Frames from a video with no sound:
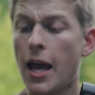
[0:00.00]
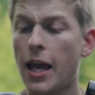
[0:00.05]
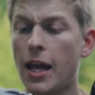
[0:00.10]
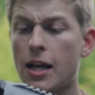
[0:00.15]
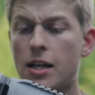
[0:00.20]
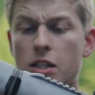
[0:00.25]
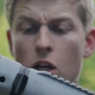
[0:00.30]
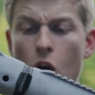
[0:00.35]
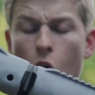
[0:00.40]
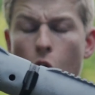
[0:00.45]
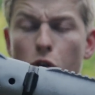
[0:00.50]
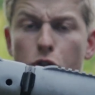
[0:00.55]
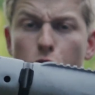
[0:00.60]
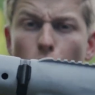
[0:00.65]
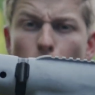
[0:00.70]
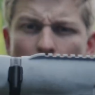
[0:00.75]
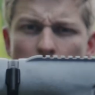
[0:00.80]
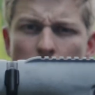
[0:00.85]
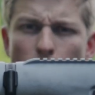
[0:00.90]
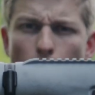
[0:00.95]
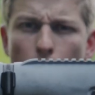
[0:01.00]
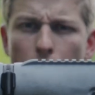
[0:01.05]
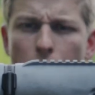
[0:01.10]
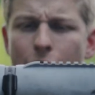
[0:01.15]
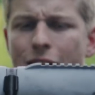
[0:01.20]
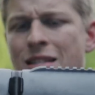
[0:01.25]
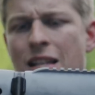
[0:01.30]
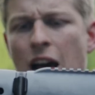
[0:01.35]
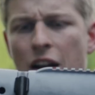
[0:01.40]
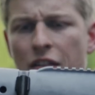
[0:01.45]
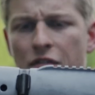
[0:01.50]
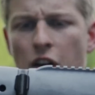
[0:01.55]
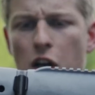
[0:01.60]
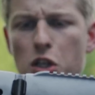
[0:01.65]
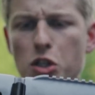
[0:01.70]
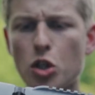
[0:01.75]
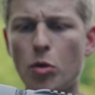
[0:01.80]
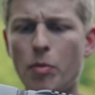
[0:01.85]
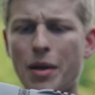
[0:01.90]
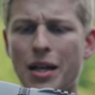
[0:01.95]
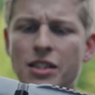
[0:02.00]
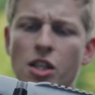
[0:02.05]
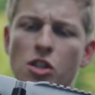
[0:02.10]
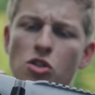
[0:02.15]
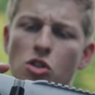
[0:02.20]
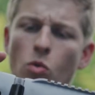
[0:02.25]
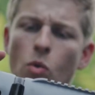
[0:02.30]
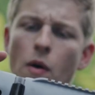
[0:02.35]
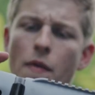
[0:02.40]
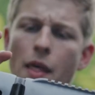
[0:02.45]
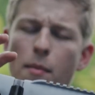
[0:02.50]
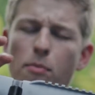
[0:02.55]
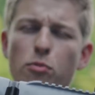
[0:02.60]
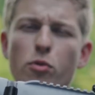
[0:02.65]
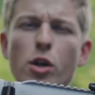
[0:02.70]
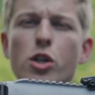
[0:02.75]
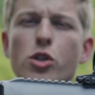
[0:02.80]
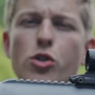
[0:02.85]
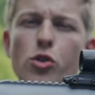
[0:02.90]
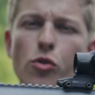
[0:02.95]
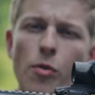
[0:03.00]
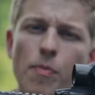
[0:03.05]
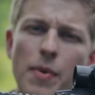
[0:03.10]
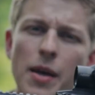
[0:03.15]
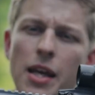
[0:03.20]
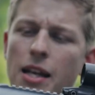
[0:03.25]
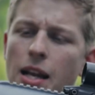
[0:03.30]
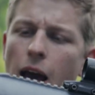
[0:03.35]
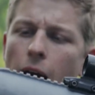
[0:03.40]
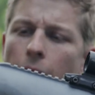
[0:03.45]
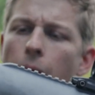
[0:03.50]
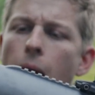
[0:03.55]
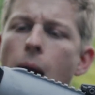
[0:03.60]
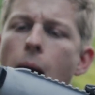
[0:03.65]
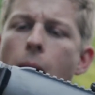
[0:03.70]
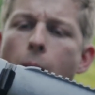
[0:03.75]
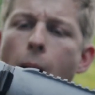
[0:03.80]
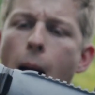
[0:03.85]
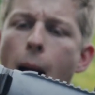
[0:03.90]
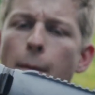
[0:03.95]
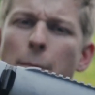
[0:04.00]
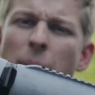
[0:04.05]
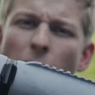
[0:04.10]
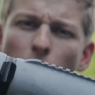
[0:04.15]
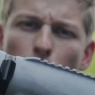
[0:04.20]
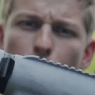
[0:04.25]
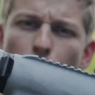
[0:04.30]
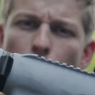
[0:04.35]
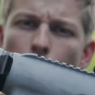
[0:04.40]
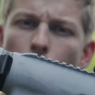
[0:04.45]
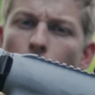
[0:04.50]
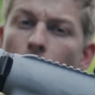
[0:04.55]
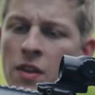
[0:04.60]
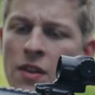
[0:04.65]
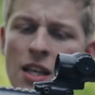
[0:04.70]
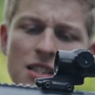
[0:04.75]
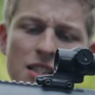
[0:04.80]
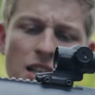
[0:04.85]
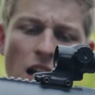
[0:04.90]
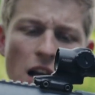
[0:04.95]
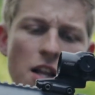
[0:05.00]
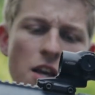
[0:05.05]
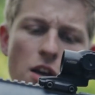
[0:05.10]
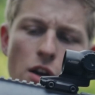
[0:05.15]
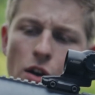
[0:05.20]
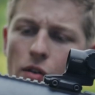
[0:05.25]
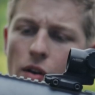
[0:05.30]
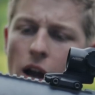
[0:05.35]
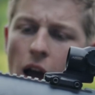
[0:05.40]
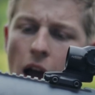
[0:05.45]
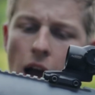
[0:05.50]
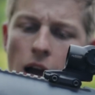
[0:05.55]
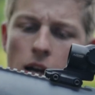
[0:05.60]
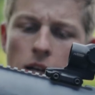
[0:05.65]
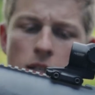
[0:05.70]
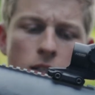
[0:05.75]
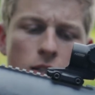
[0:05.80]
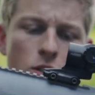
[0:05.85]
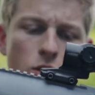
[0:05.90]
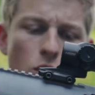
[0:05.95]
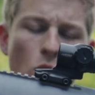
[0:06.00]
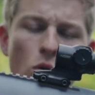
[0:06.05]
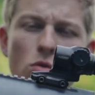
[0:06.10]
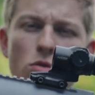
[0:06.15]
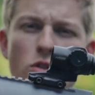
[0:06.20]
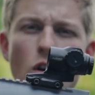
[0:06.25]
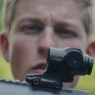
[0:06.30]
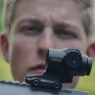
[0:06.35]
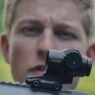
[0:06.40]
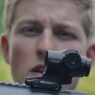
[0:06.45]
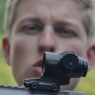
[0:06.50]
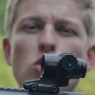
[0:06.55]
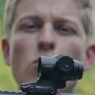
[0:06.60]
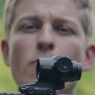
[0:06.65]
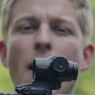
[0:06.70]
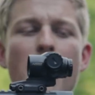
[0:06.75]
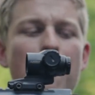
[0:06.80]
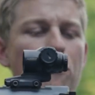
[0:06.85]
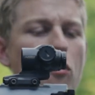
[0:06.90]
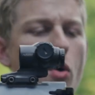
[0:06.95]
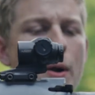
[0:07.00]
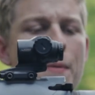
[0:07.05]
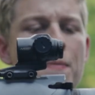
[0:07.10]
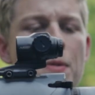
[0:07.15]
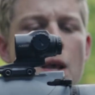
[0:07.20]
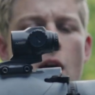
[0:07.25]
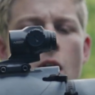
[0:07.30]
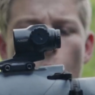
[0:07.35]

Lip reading: And also, this Orca is not functional because this is the one that Print, Shoot, Repeat and I melted. This gun here, don't feel too bad for it.